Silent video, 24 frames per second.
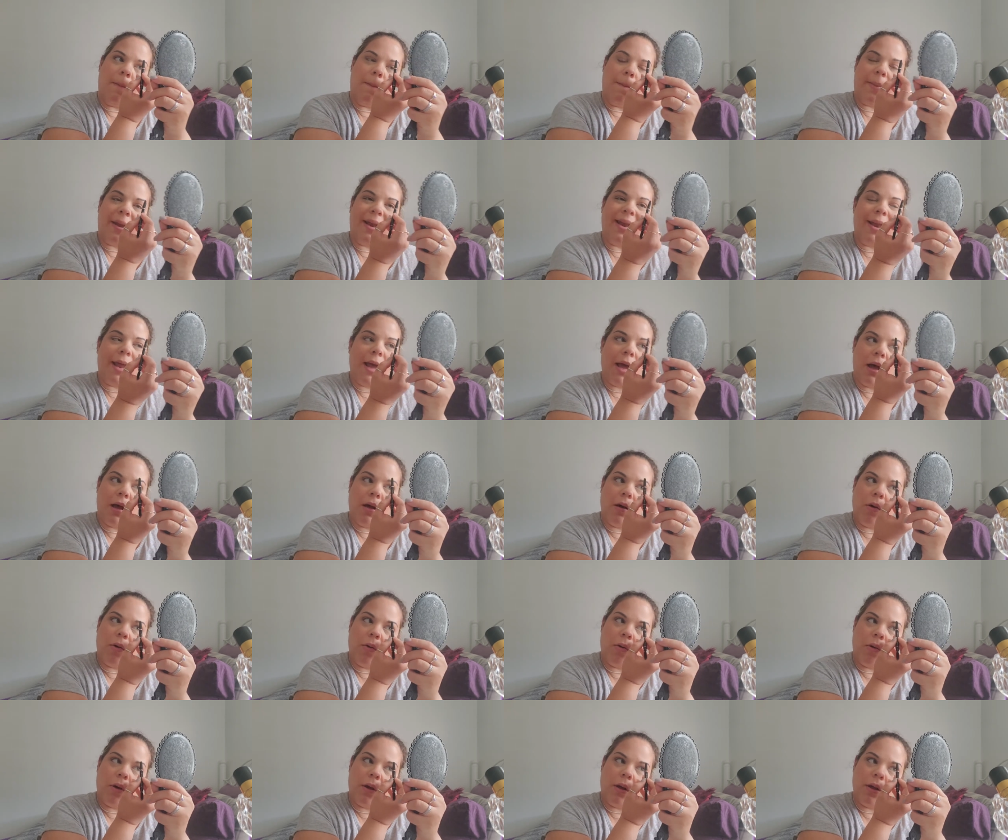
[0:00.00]
But
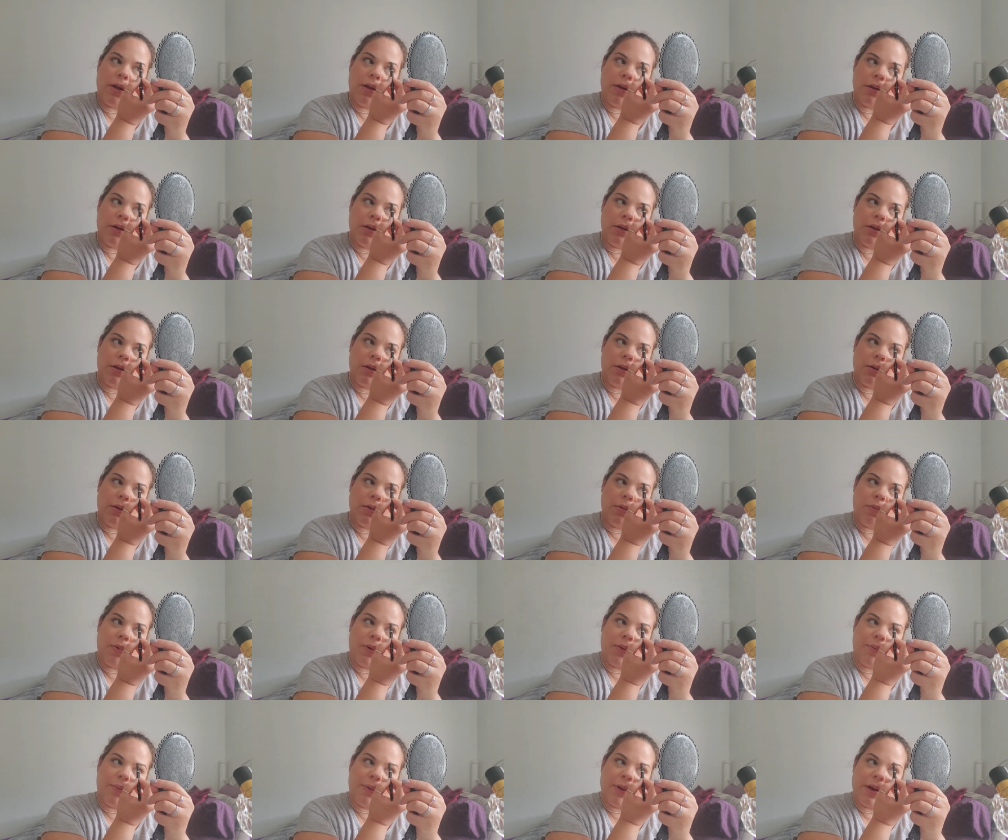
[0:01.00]
now,
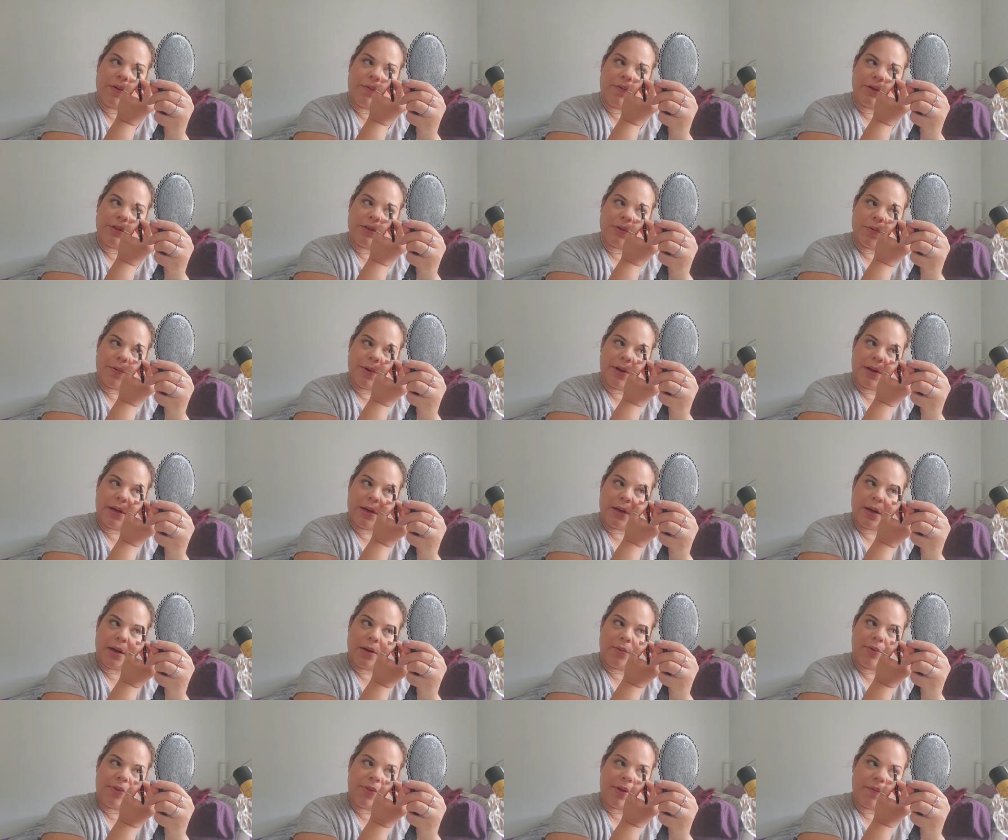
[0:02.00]
with
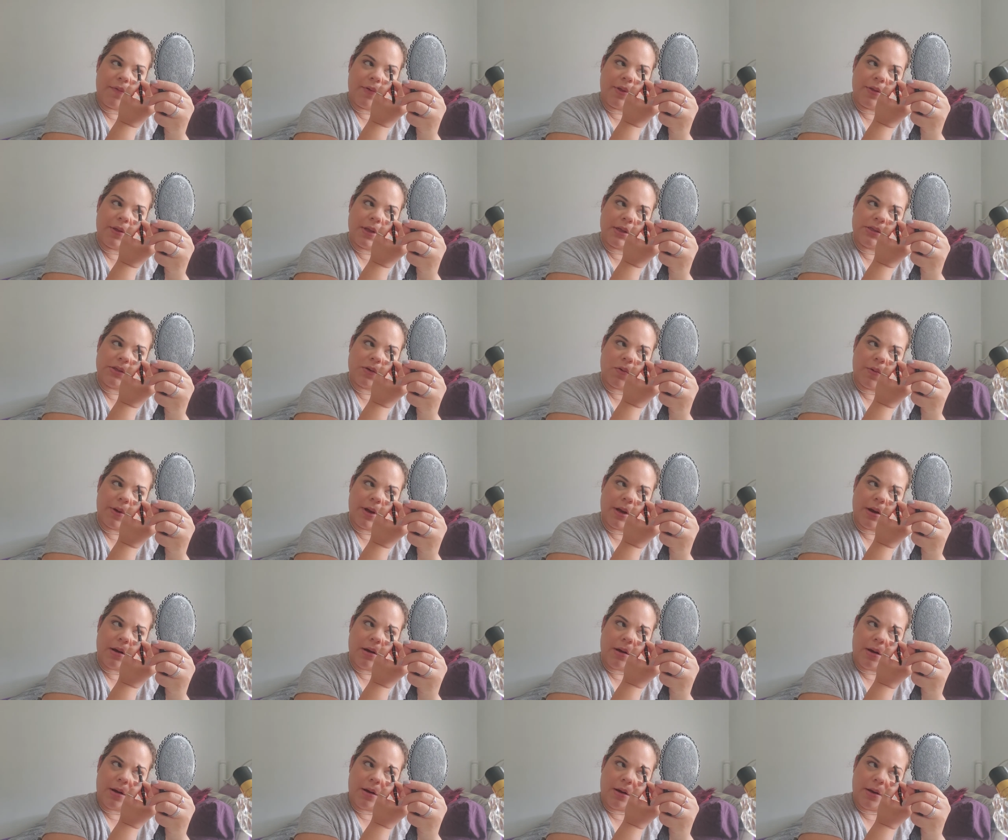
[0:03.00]
everything that's going
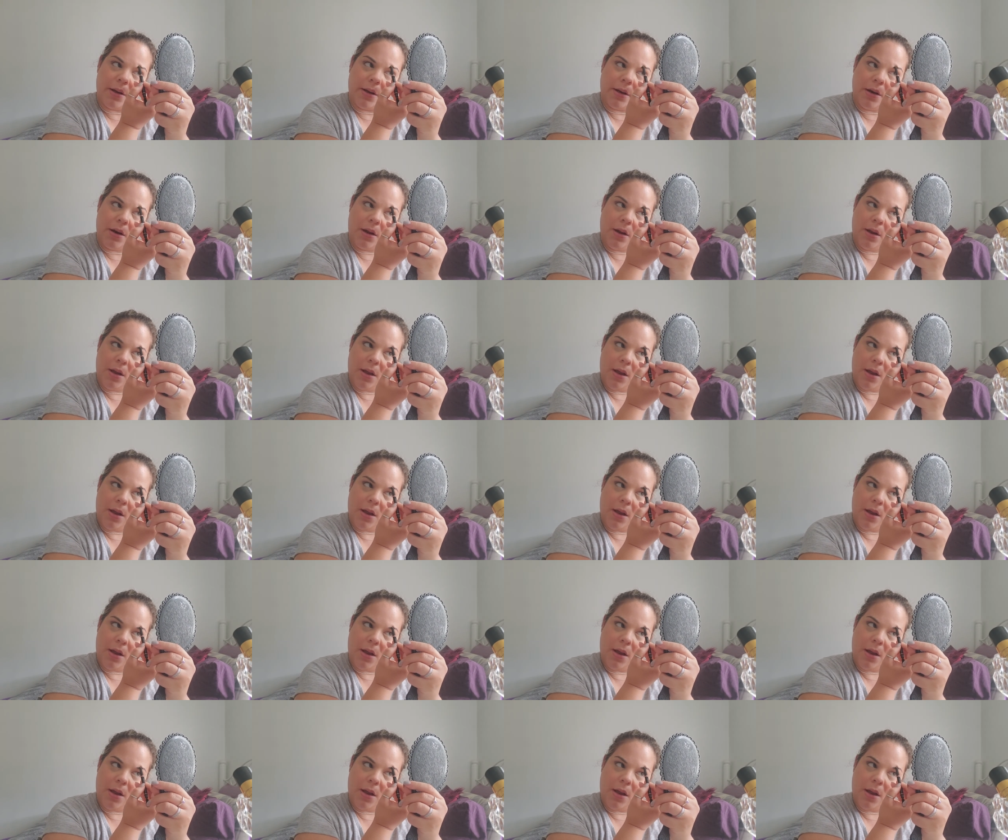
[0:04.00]
on,